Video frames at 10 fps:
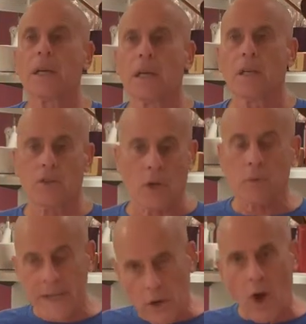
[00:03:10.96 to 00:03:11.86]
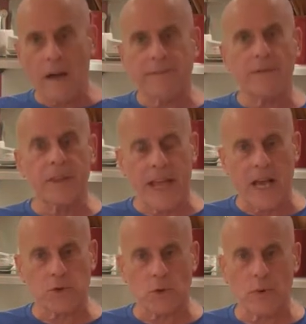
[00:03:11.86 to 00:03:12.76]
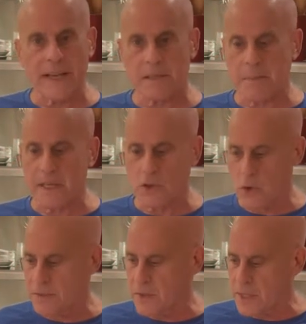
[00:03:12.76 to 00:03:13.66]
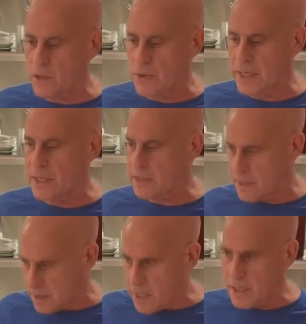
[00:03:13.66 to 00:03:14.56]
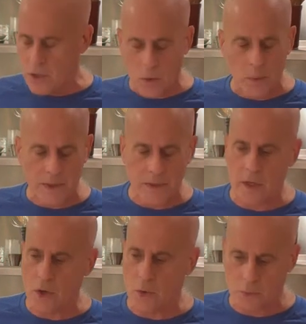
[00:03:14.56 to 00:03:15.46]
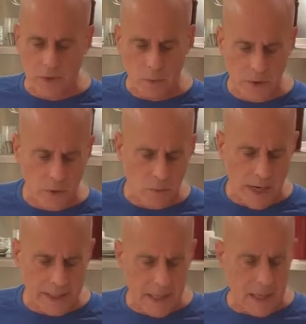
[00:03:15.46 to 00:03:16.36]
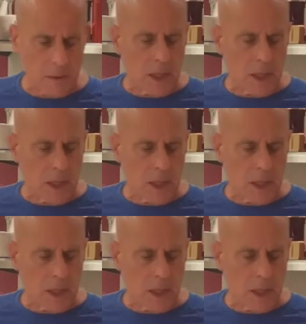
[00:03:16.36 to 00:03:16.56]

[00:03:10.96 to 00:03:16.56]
So I'll read off of the actual recipe in terms of the ingredients and go through them with you right now.